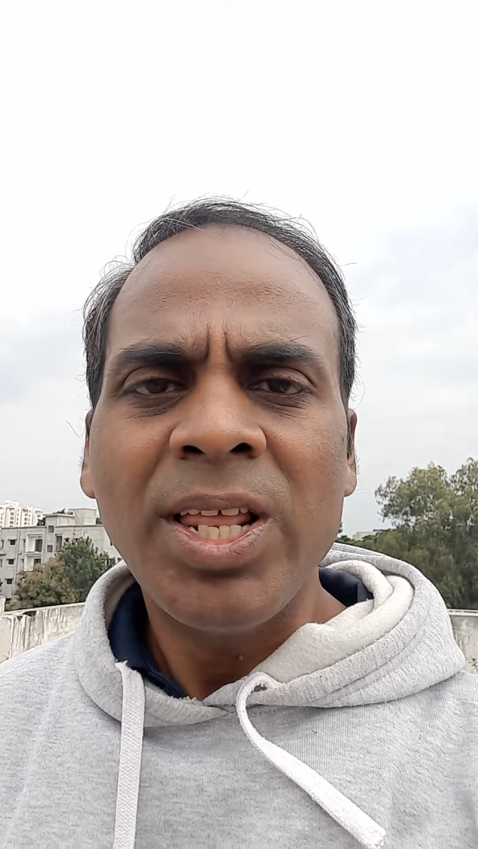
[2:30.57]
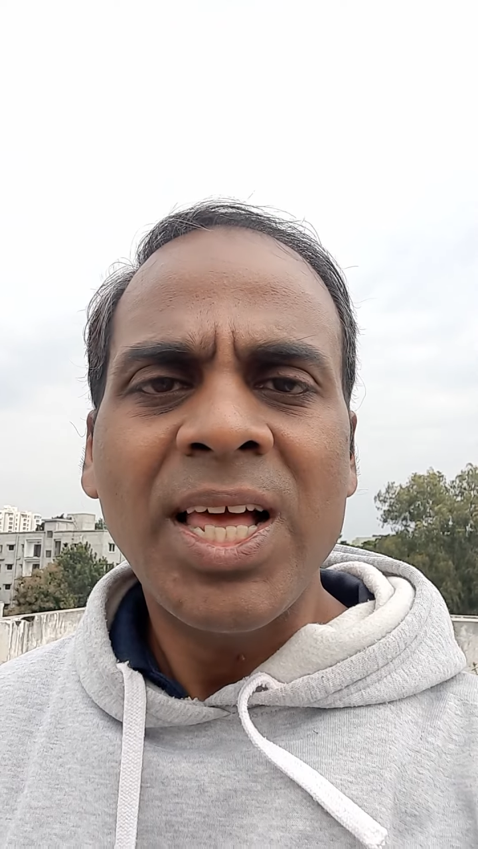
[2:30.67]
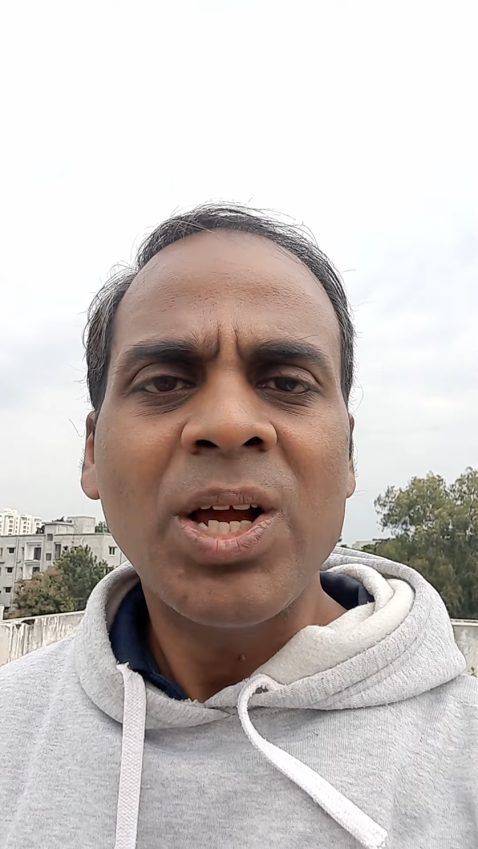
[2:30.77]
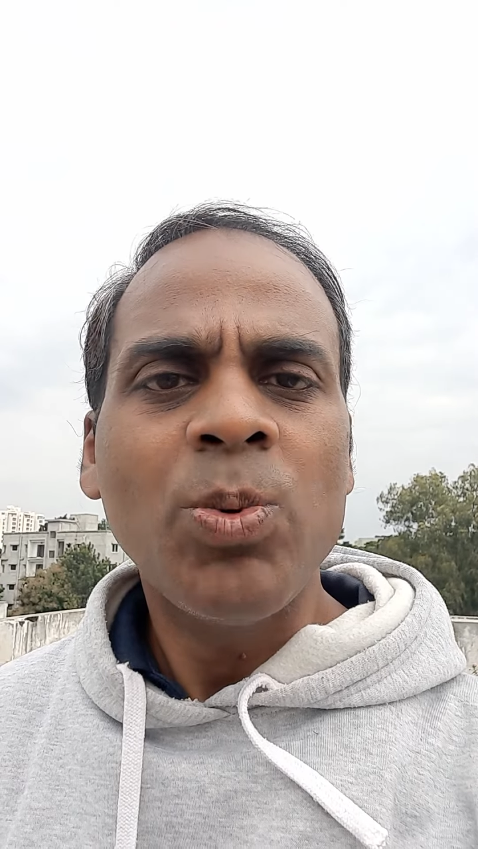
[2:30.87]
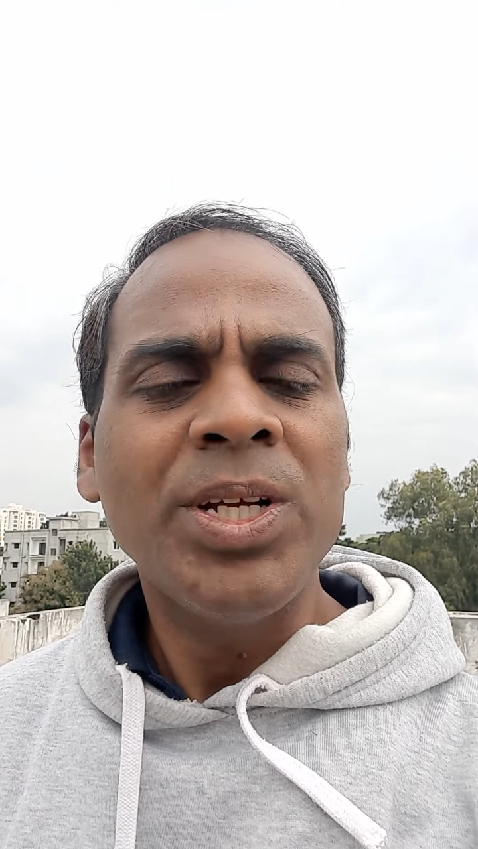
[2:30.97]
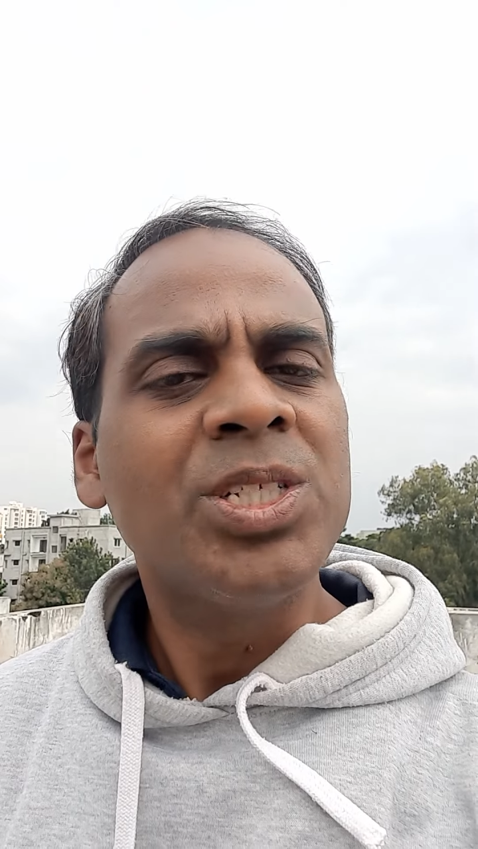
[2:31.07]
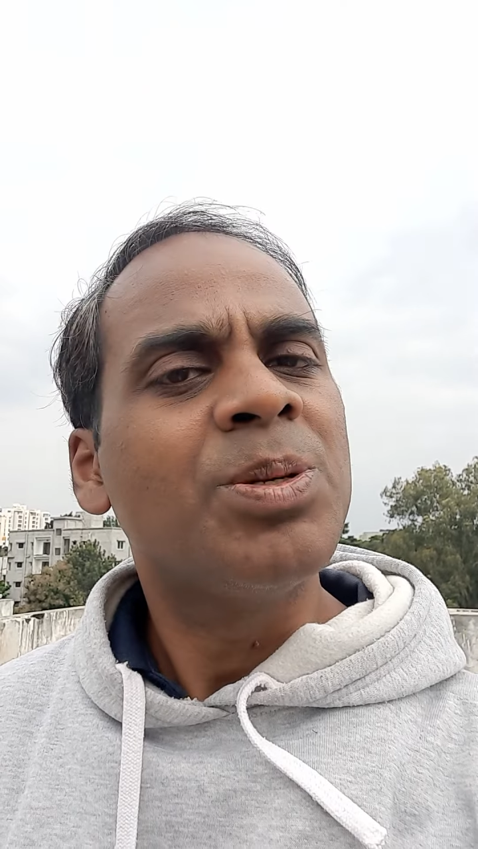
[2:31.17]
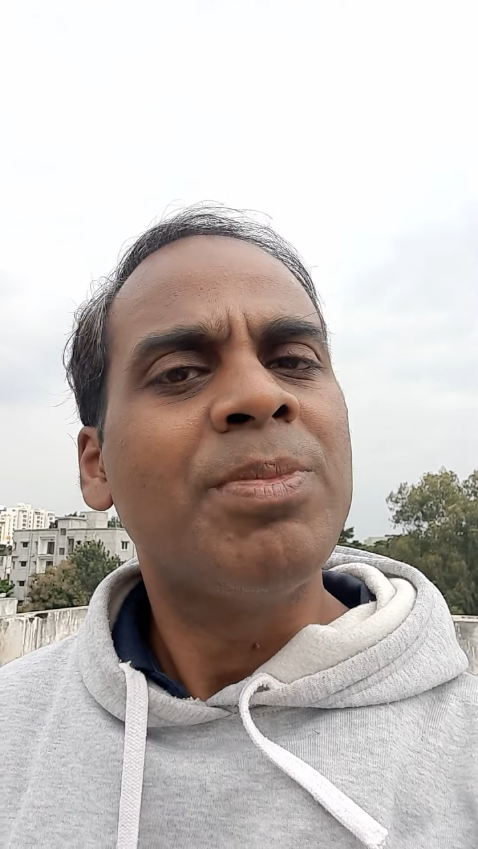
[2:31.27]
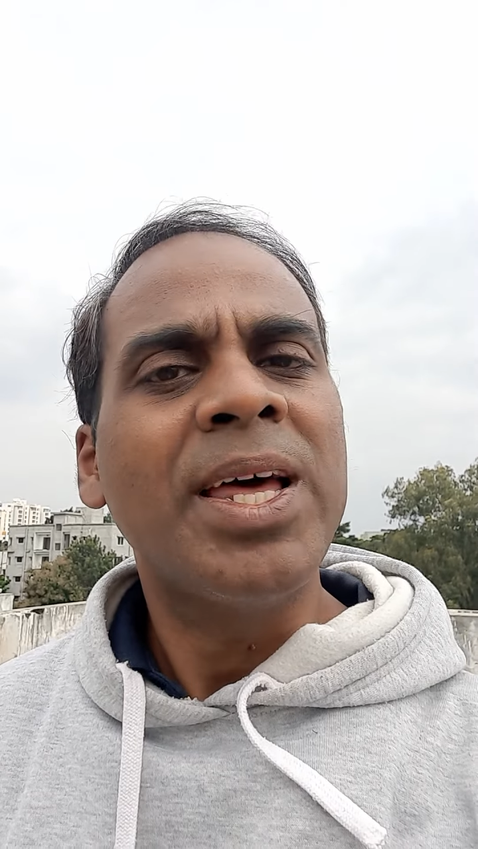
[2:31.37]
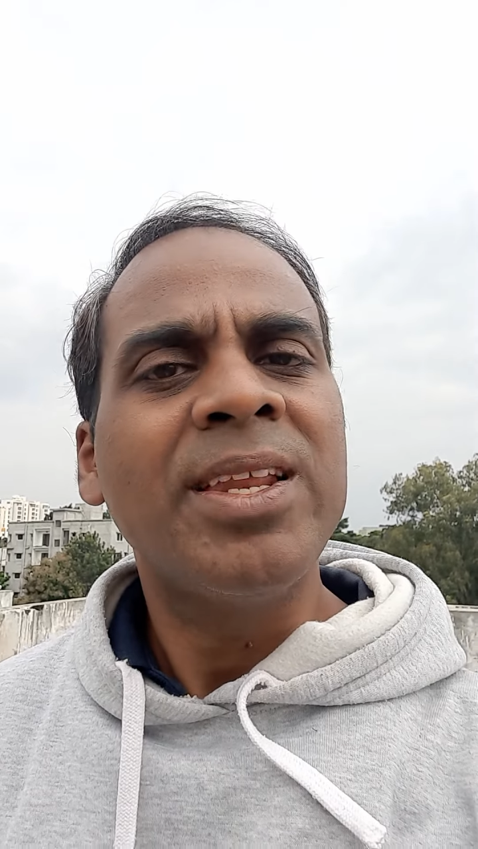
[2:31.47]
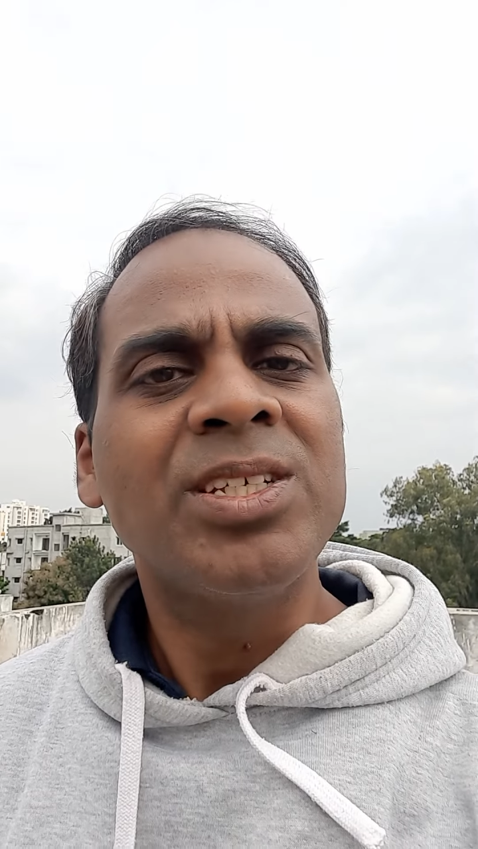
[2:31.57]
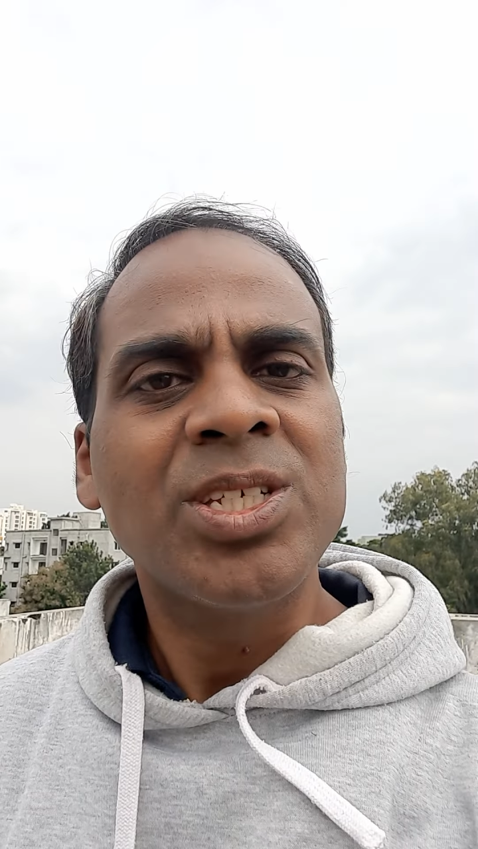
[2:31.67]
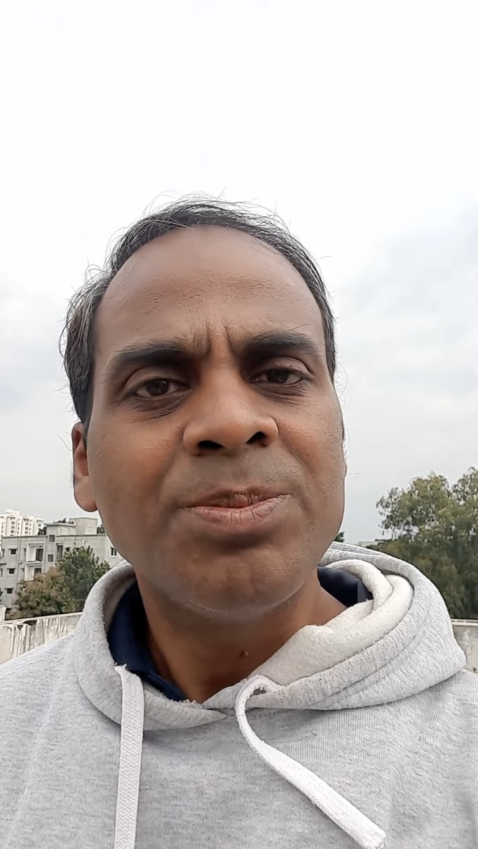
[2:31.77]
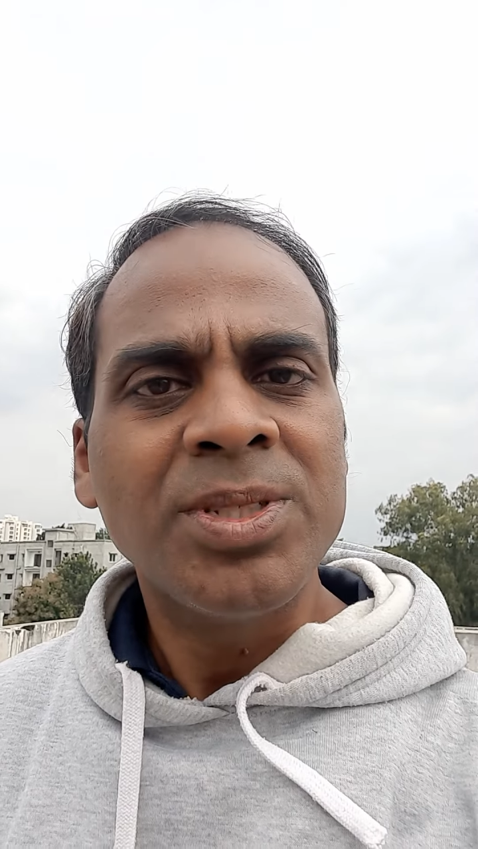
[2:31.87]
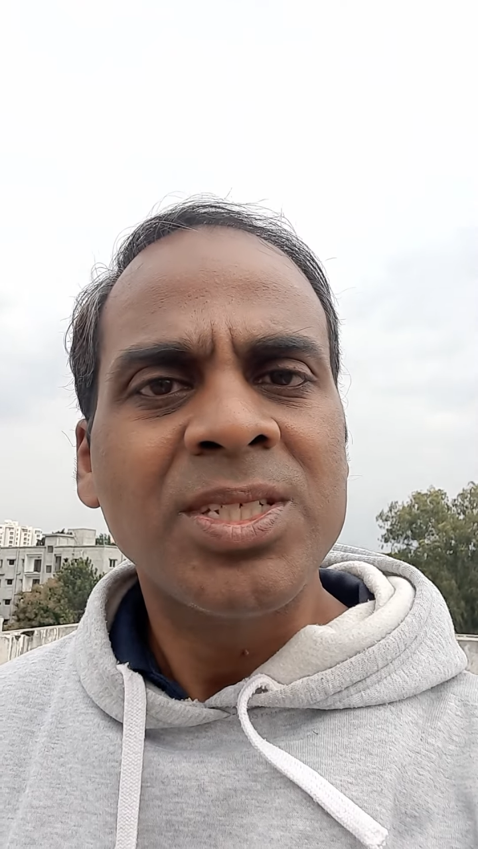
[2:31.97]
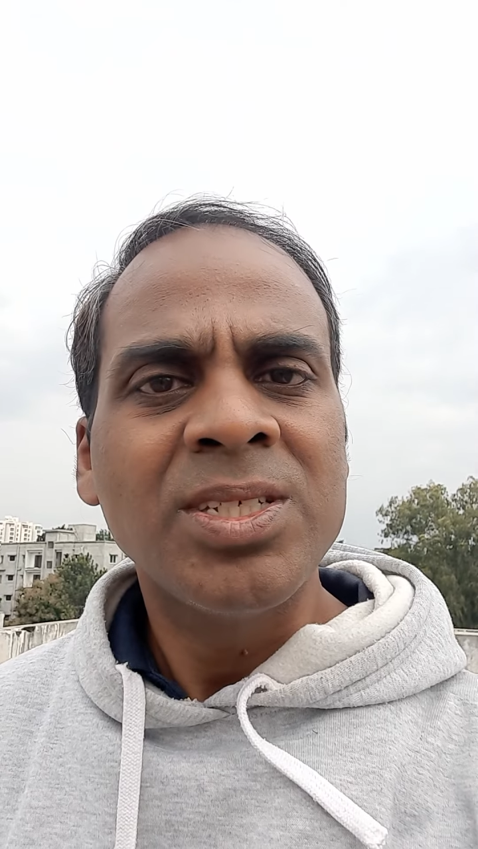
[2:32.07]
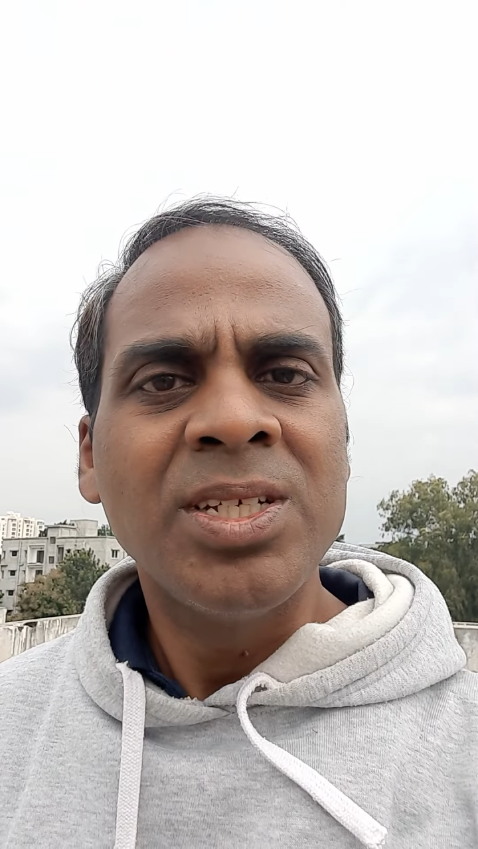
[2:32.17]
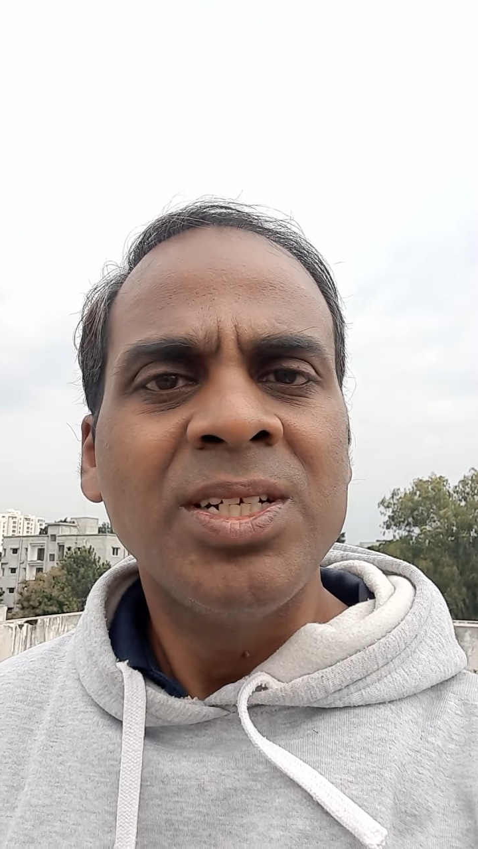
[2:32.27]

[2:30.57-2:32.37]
language, mannerisms,